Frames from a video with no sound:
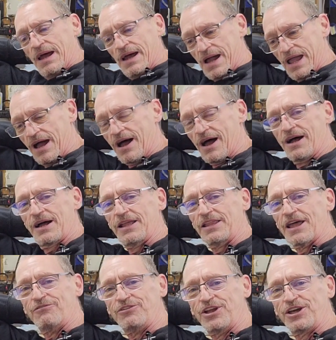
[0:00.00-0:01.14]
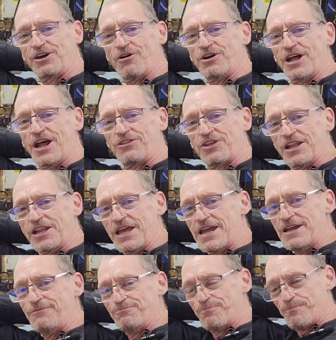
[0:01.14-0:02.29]
I never did go get anything to
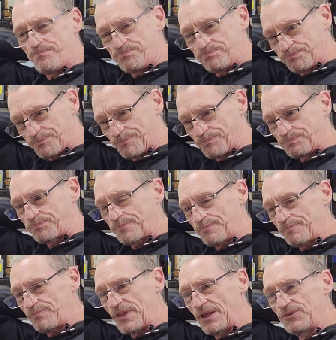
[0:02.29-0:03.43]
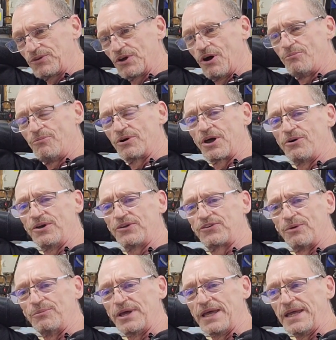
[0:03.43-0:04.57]
eat, so I'm gonna go get
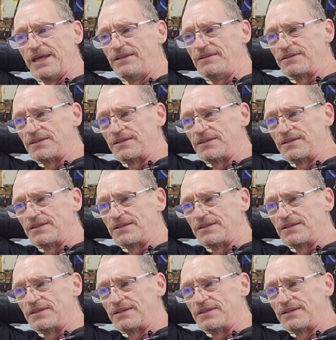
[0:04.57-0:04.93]
something to eat.